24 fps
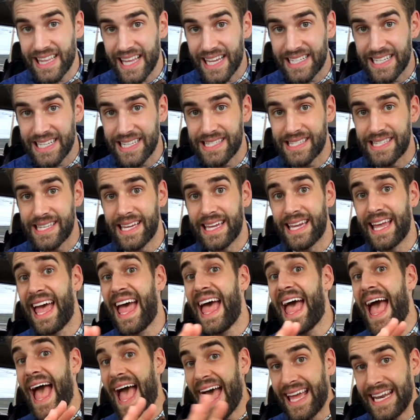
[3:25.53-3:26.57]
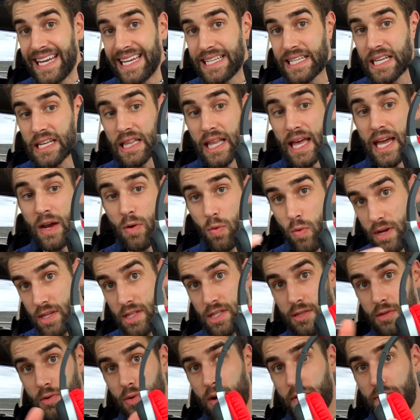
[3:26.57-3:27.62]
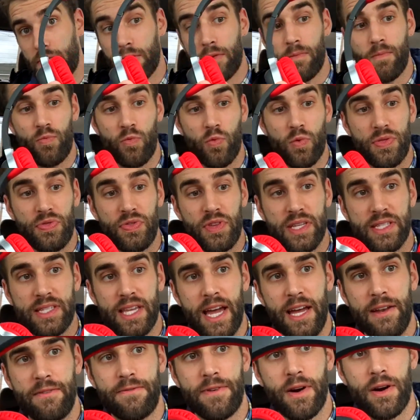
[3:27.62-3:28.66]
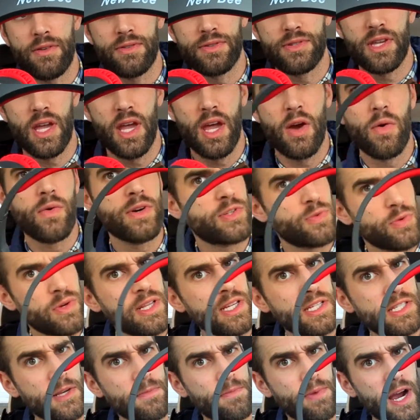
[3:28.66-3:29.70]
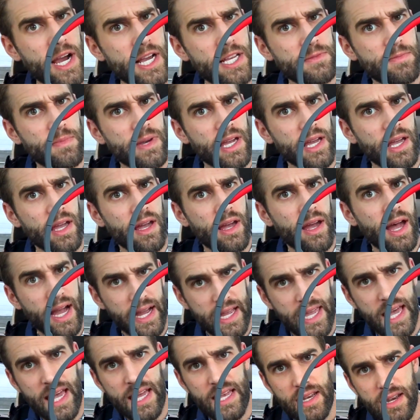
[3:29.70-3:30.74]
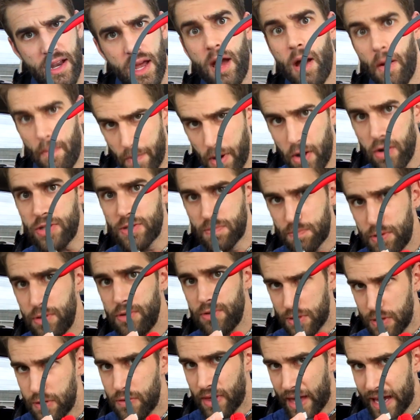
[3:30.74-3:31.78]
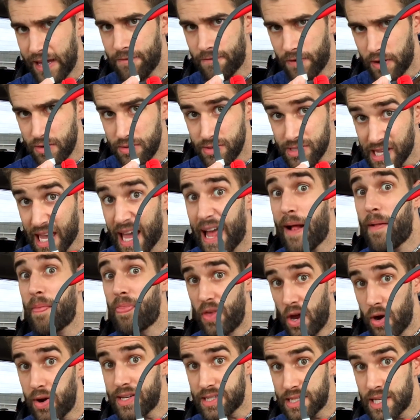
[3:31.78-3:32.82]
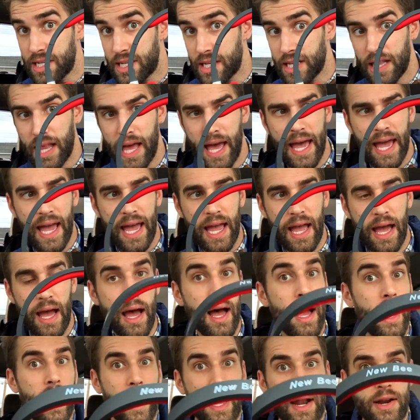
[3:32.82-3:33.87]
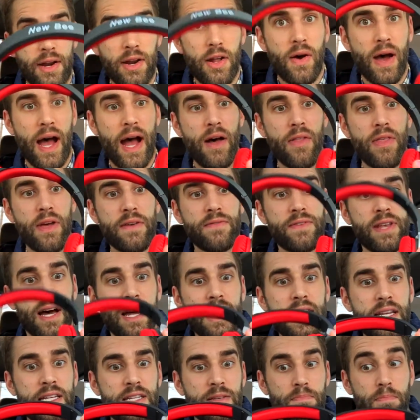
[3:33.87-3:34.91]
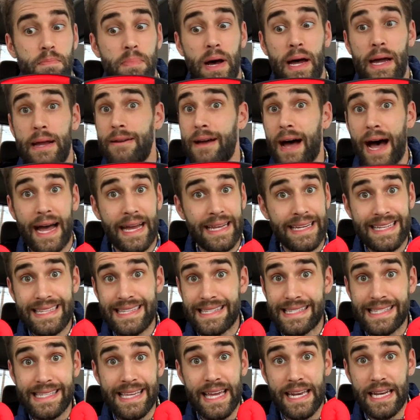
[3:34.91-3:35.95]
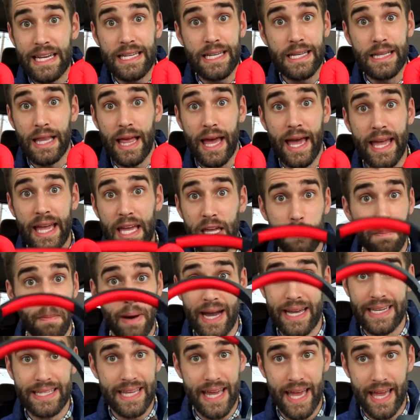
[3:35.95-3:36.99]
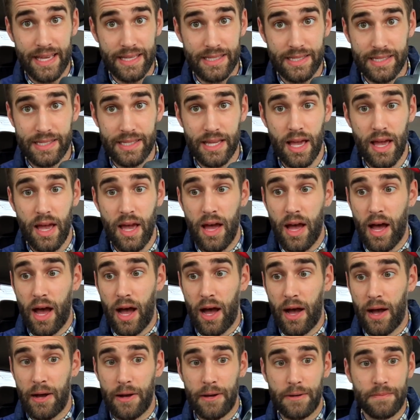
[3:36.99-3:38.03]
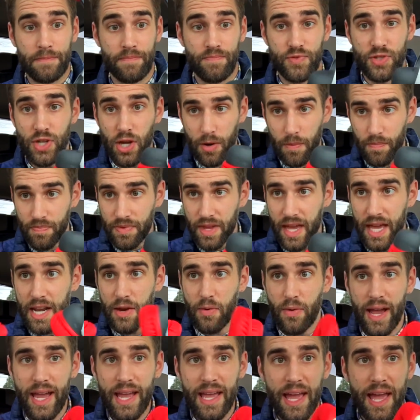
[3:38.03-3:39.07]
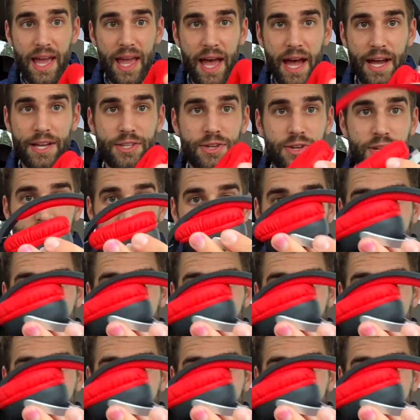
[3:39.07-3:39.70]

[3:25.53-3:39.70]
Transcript: latency, any delay whatsoever with these headphones, which really surprised me. Again, most Bluetooth headphones, there is a delay. I don't know how they've done it, but I didn't see any delay in my tests. Um, so anyway, as you can